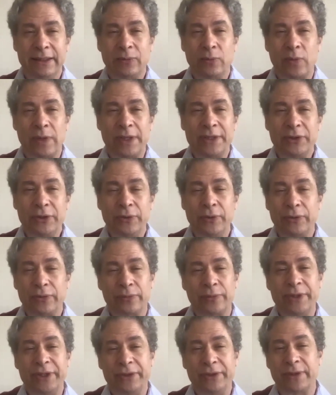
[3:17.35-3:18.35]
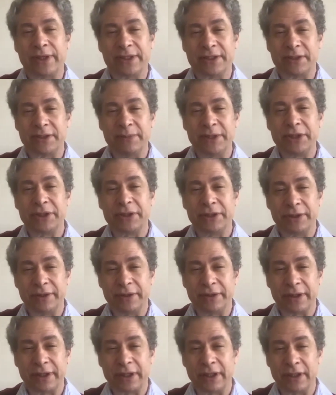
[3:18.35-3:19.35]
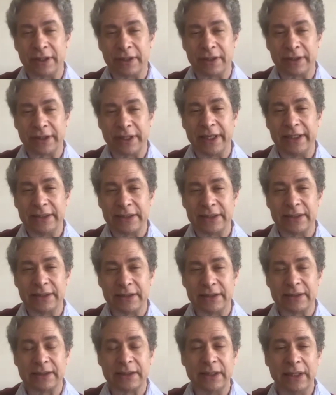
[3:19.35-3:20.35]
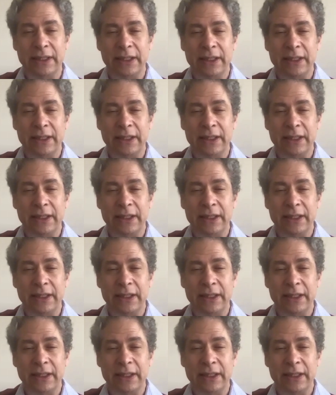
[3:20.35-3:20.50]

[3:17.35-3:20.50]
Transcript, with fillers: one, two, three transmission uh, cases.